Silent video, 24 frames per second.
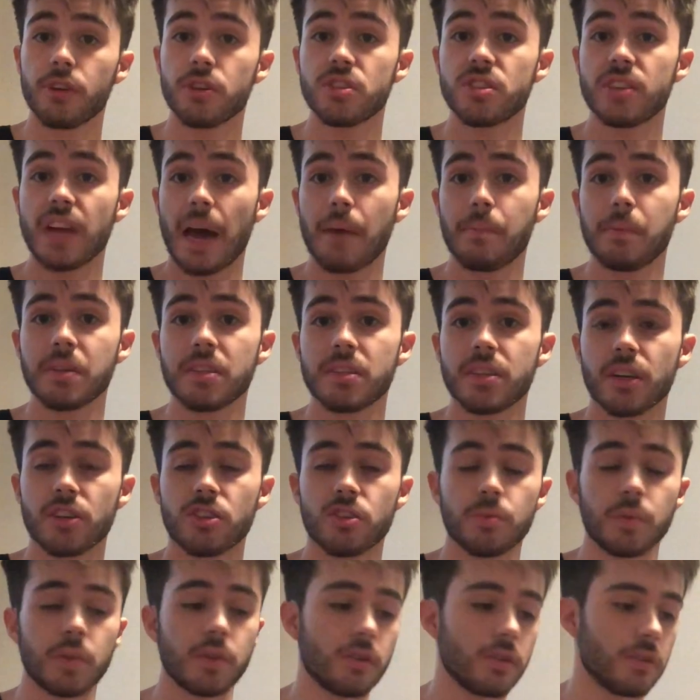tapping
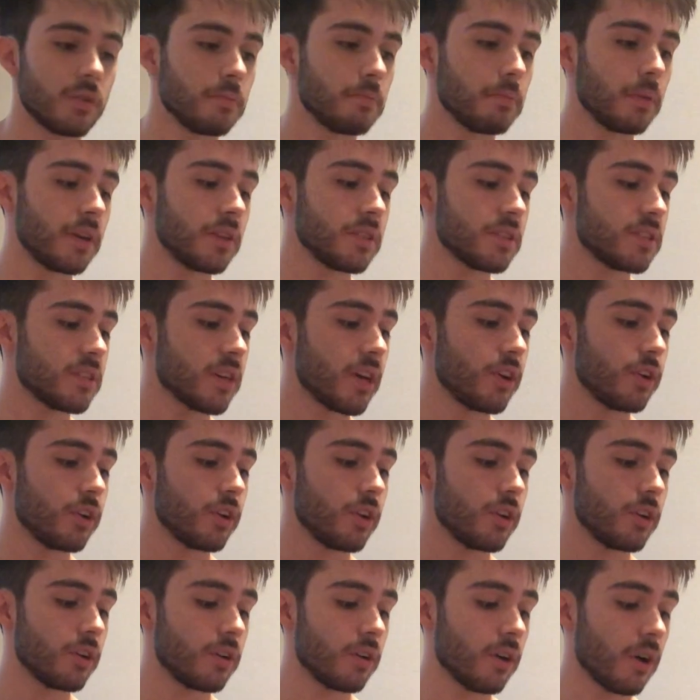section we learned, but instead you're
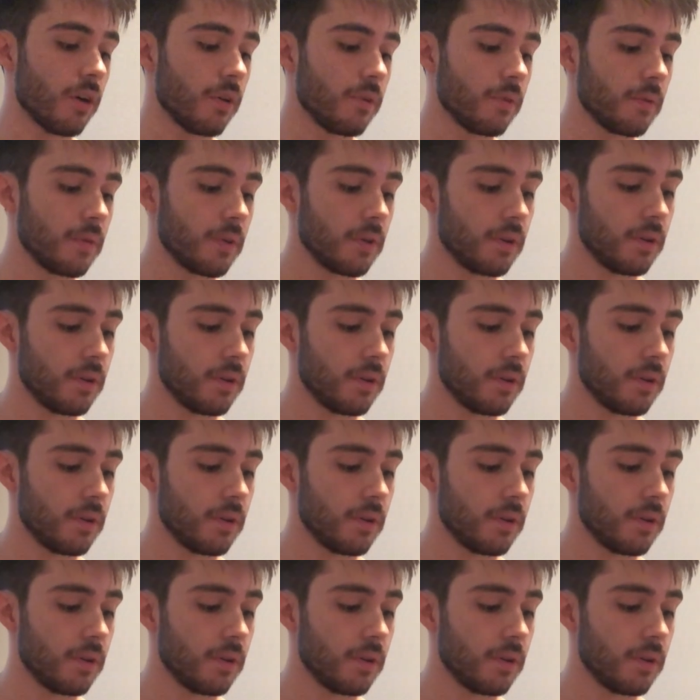gonna go